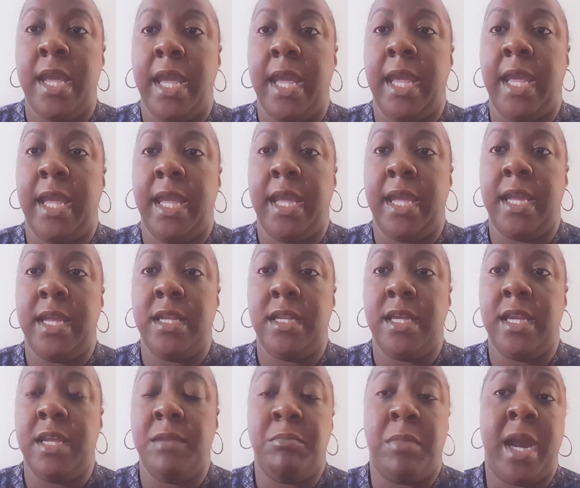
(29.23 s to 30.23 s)
And
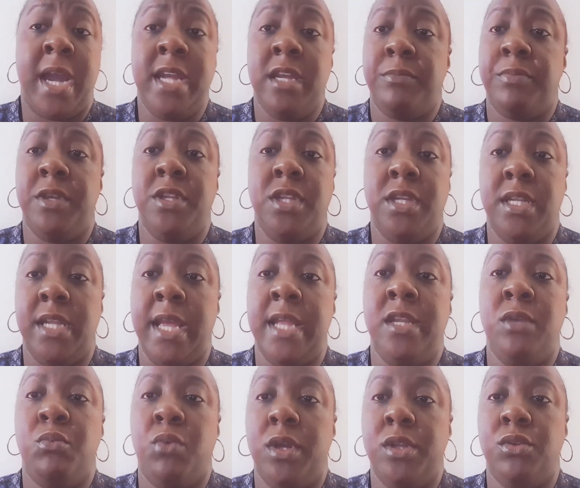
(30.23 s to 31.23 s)
in my opinion,
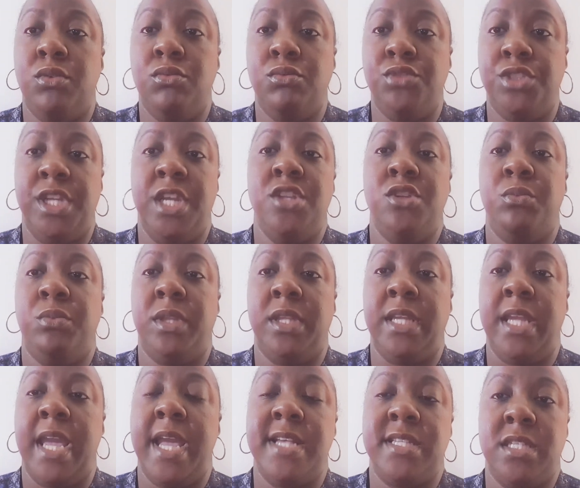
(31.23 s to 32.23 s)
anyone who
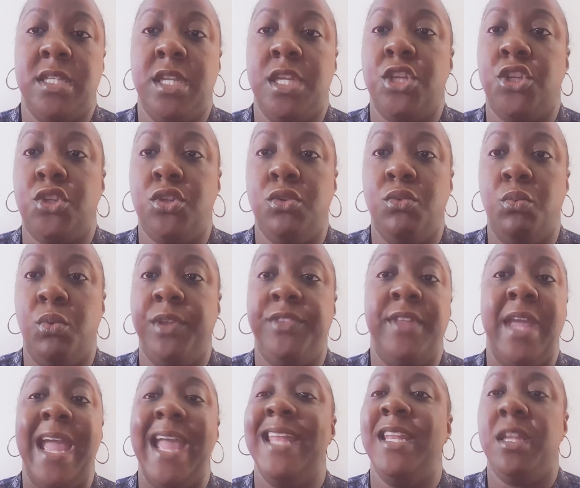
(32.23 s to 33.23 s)
genuinely has an issue
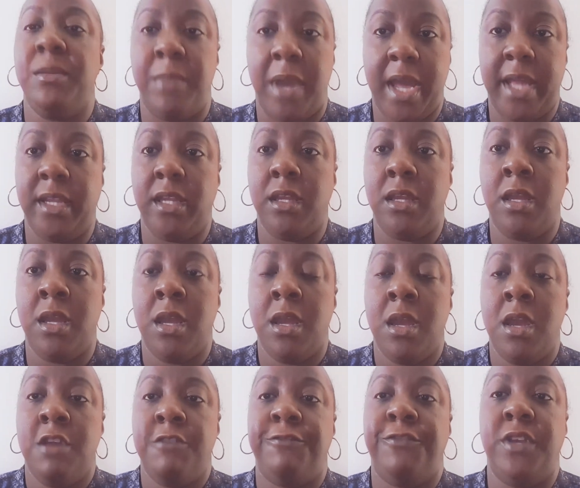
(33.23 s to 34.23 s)
with anybody
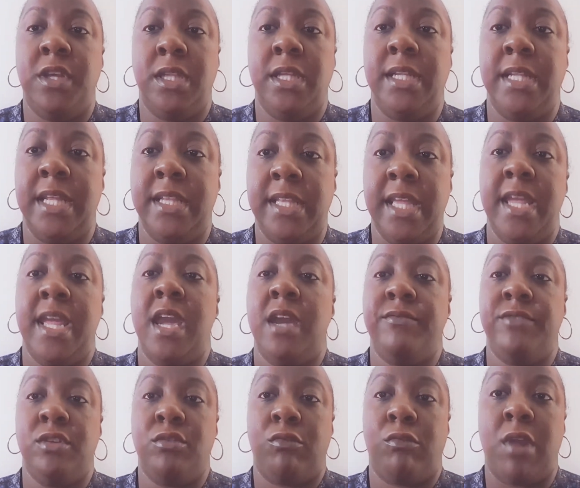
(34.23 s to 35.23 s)
feeling that they
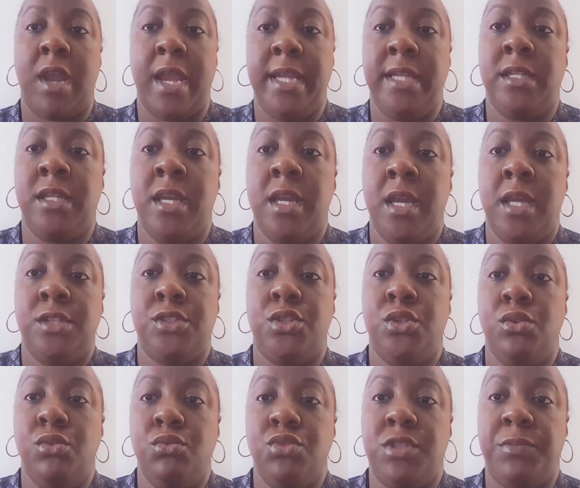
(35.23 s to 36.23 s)
have the right
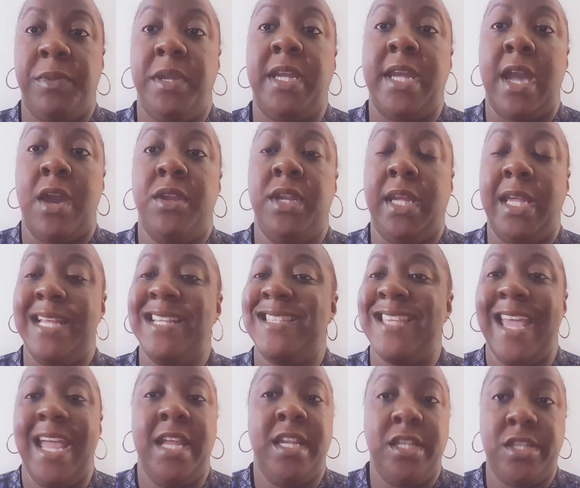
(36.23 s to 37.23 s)
to speak out against
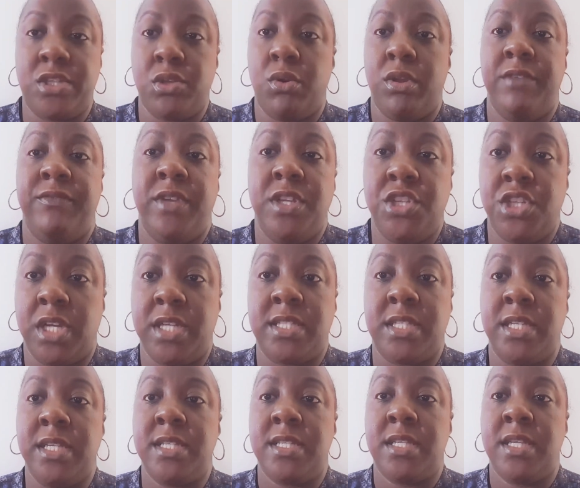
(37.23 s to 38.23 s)
any sort of
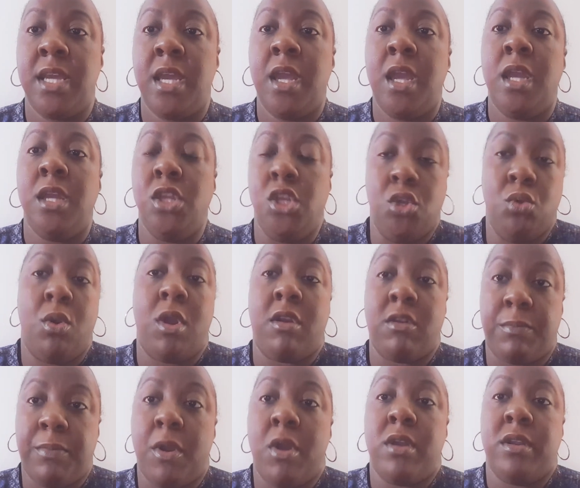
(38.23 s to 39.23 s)
injustice, you
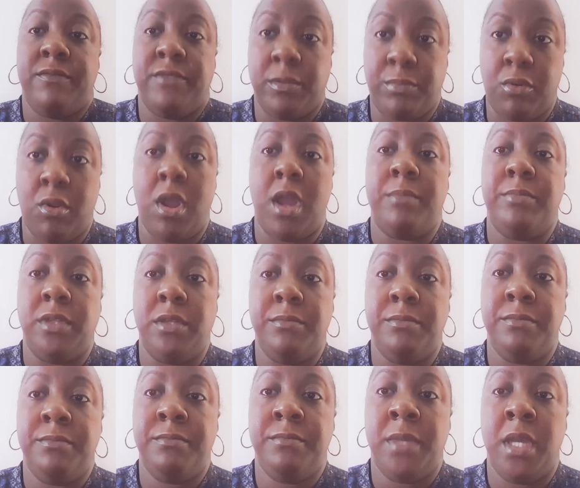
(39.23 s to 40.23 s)
are a part of the problem.